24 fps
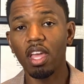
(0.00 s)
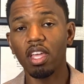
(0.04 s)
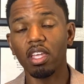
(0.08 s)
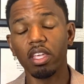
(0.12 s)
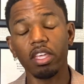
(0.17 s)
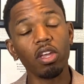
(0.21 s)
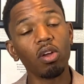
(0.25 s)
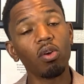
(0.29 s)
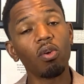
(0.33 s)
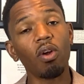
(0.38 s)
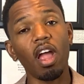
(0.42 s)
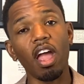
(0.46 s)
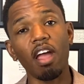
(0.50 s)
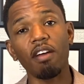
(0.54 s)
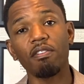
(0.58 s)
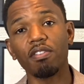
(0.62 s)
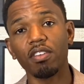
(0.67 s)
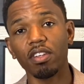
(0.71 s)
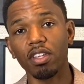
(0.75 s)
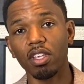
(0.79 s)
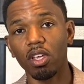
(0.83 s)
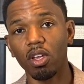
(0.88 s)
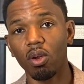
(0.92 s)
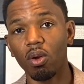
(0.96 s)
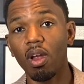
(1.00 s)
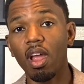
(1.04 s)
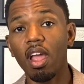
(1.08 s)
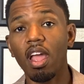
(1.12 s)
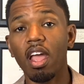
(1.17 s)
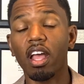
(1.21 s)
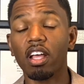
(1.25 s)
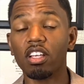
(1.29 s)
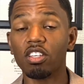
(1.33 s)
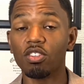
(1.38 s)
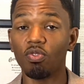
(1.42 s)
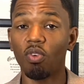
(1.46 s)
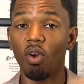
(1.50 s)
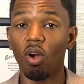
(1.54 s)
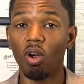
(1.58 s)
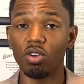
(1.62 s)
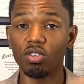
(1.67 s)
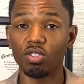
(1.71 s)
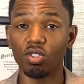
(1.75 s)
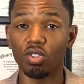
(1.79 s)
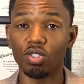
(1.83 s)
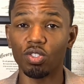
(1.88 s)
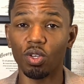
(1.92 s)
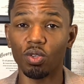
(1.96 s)
year after year as far
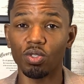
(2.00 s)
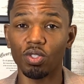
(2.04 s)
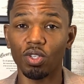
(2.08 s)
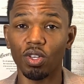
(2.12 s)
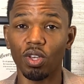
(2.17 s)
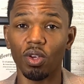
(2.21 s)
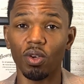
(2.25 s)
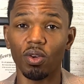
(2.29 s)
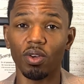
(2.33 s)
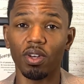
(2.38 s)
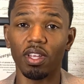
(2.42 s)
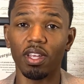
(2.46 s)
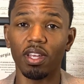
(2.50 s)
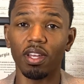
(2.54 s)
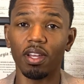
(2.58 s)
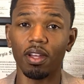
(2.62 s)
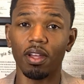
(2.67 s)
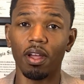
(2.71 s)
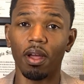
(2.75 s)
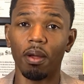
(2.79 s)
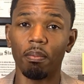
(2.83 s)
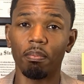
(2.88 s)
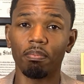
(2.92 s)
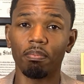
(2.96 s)
as your Social Security income.